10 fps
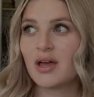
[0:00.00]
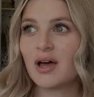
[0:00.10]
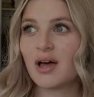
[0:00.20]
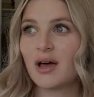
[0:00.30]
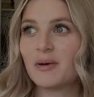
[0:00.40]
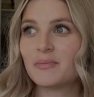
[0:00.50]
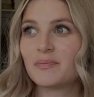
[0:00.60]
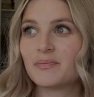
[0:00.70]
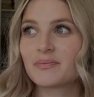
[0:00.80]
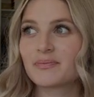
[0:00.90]

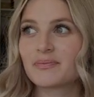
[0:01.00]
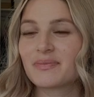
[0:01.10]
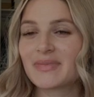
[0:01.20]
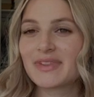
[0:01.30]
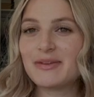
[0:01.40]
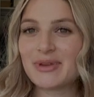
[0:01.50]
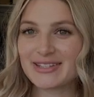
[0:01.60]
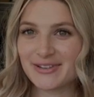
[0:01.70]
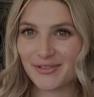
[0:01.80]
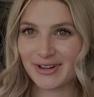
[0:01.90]
it makes
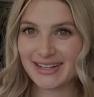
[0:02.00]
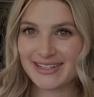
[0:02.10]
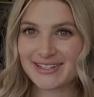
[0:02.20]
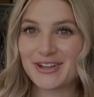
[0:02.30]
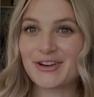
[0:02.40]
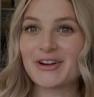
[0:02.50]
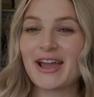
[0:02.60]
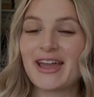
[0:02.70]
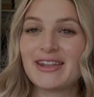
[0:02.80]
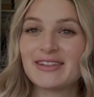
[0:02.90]
it for an easier
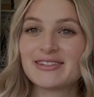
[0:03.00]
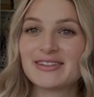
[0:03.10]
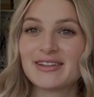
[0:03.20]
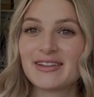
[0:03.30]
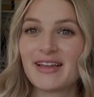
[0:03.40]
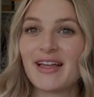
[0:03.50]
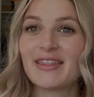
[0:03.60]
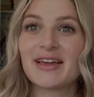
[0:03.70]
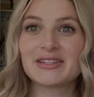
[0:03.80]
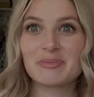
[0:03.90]
and a
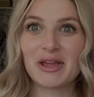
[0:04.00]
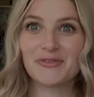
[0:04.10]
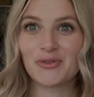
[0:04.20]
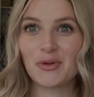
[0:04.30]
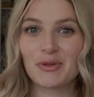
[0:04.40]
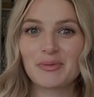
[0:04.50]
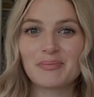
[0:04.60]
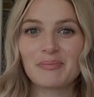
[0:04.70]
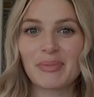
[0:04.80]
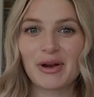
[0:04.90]
less painful
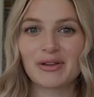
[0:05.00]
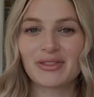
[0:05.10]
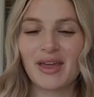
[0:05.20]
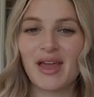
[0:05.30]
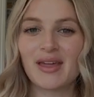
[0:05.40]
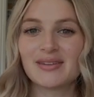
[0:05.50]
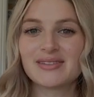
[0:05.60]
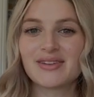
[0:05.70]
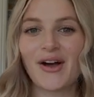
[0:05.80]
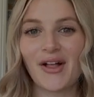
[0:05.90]
birth
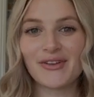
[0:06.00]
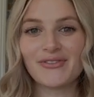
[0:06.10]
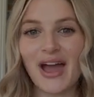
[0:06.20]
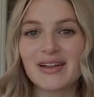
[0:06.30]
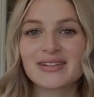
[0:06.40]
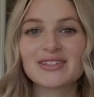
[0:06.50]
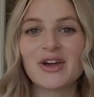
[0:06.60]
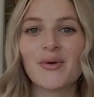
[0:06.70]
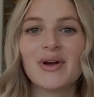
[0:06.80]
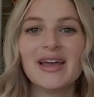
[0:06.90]
and all of that. So,